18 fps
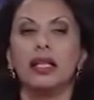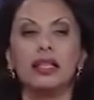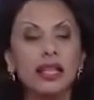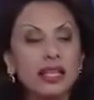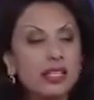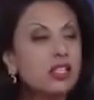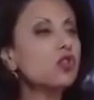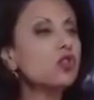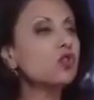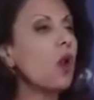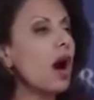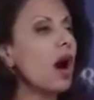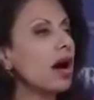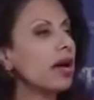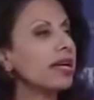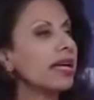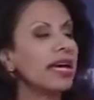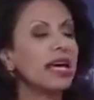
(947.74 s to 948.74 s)
This is
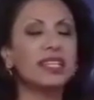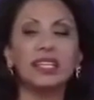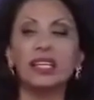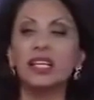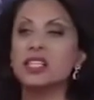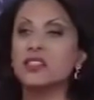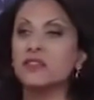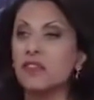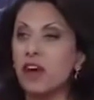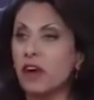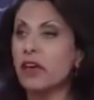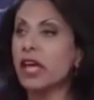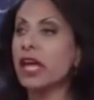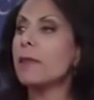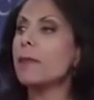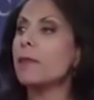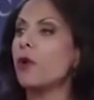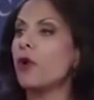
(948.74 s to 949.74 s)
why it is
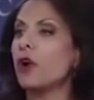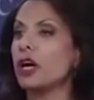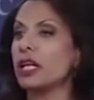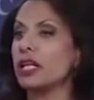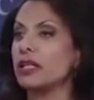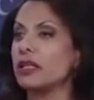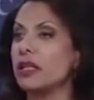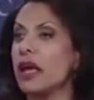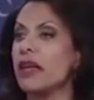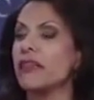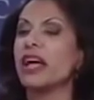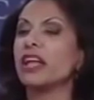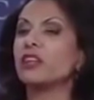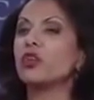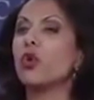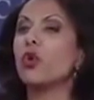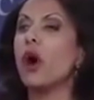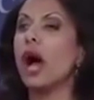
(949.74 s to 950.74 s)
very important
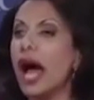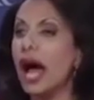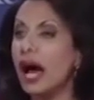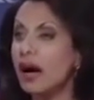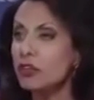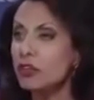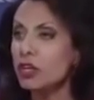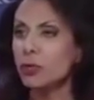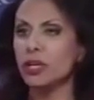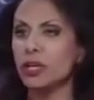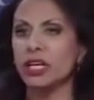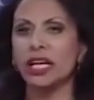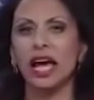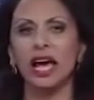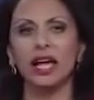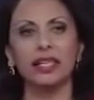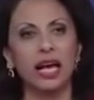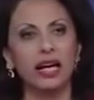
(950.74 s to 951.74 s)
that whoever we're
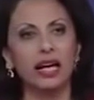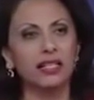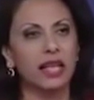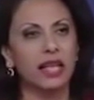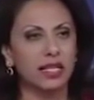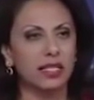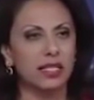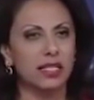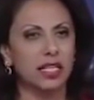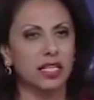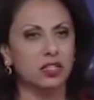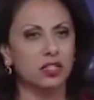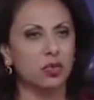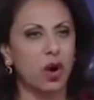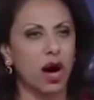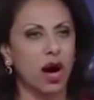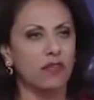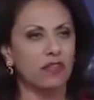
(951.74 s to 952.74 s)
going to elect next year
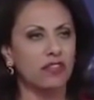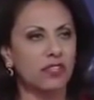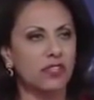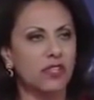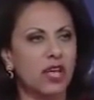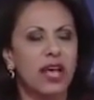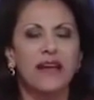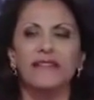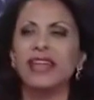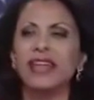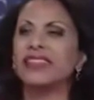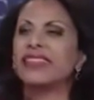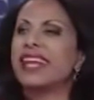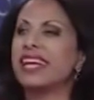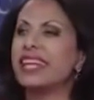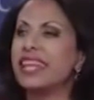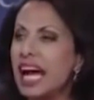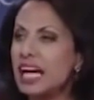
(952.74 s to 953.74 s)
to office, that
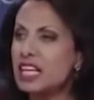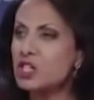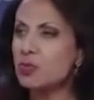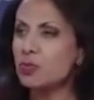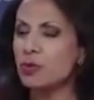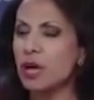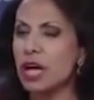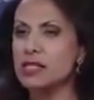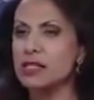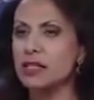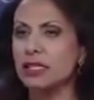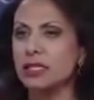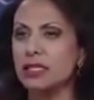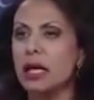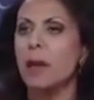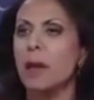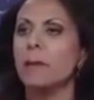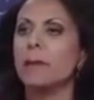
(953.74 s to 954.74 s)
the next
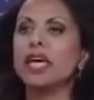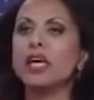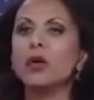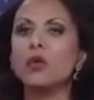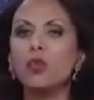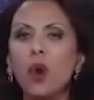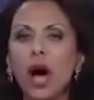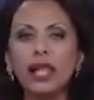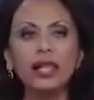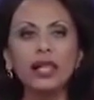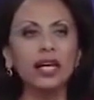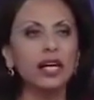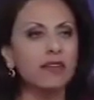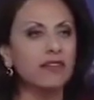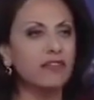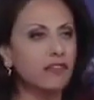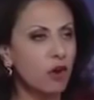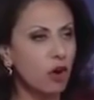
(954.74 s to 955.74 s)
president be well
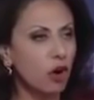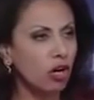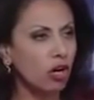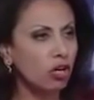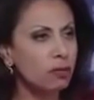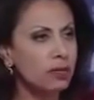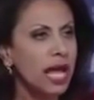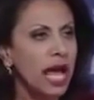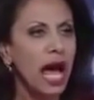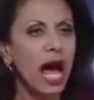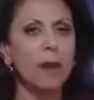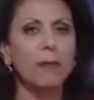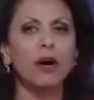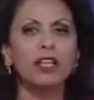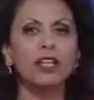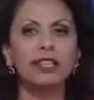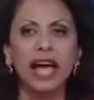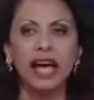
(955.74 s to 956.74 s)
informed
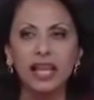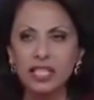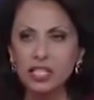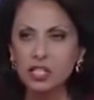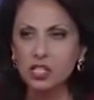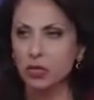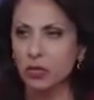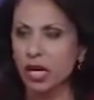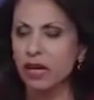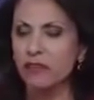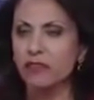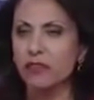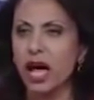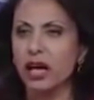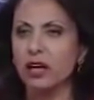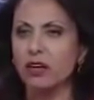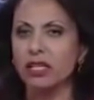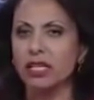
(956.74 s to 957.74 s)
about the history of
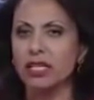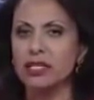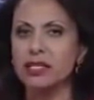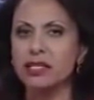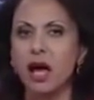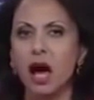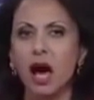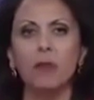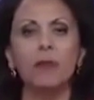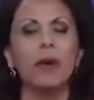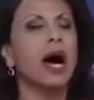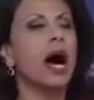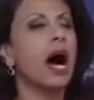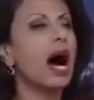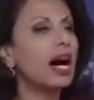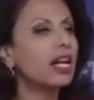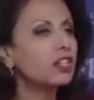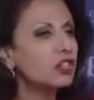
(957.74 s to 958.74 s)
radical Islam,
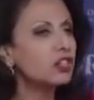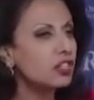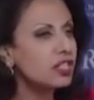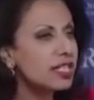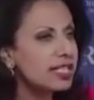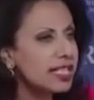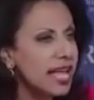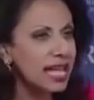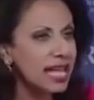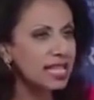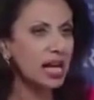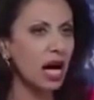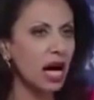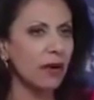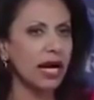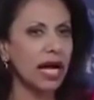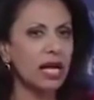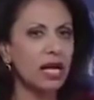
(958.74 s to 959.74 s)
understand
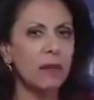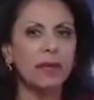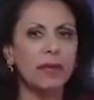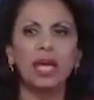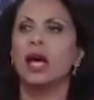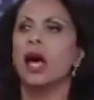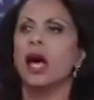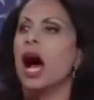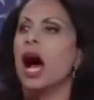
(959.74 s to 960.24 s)
our enemy,